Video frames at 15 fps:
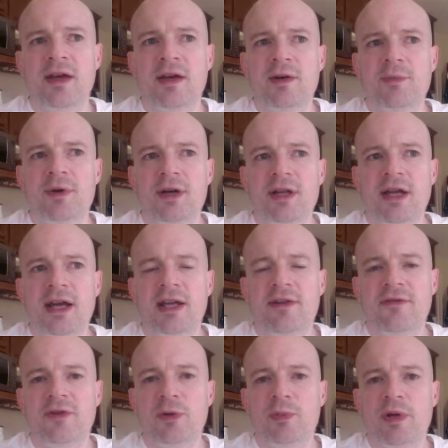But I had a
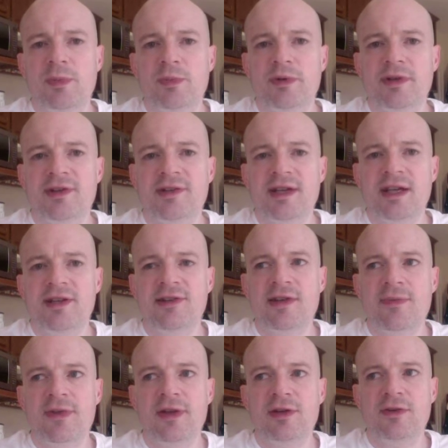few people say
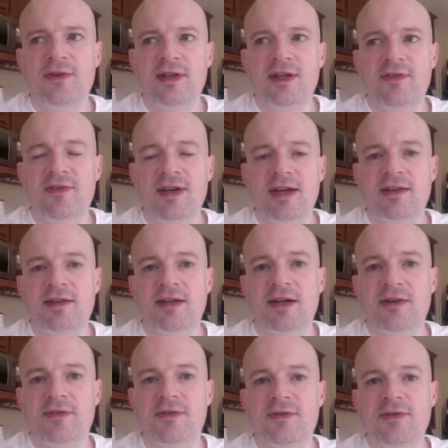something to the effect
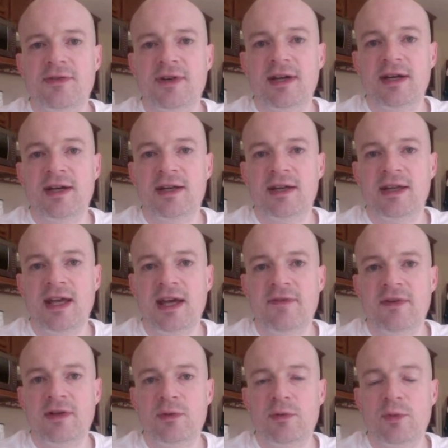of,
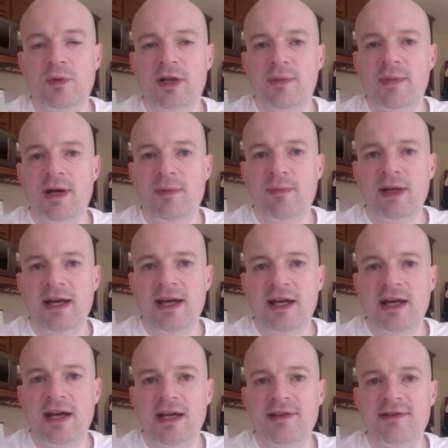Kevin, what about black
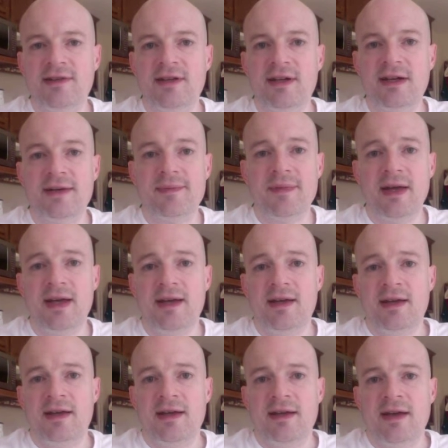guys?
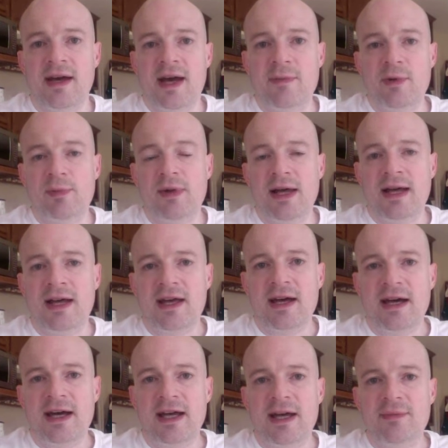I'm a black
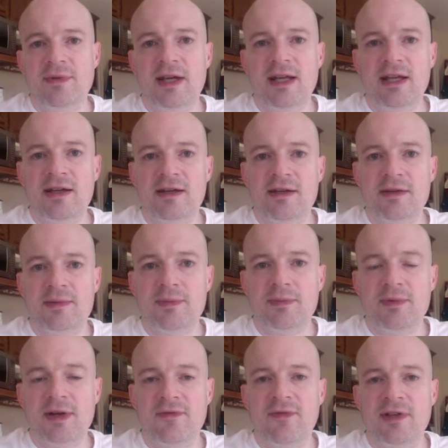guy, I'm dating a
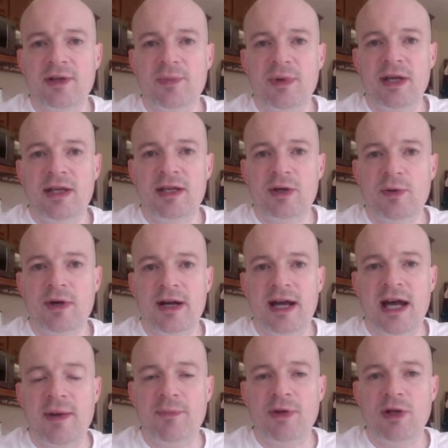Filipino, we're
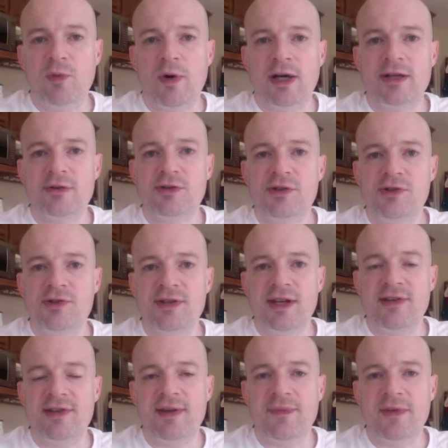happy. Why don't you say
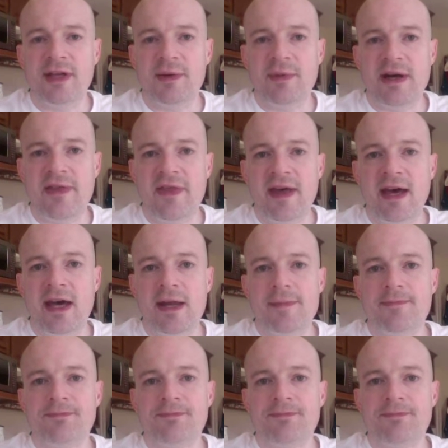something about that?